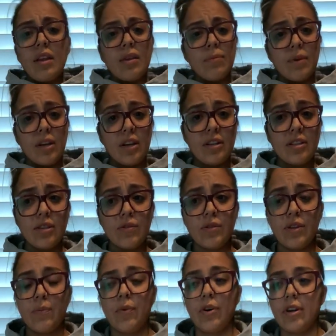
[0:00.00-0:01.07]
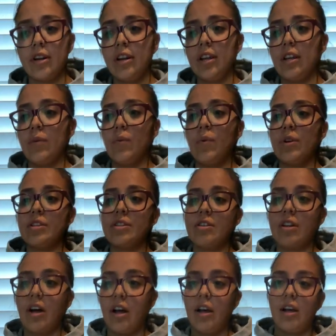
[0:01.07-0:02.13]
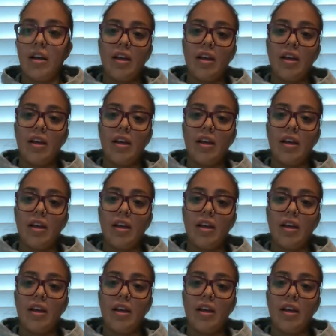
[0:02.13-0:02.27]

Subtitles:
Because he was deported, he was not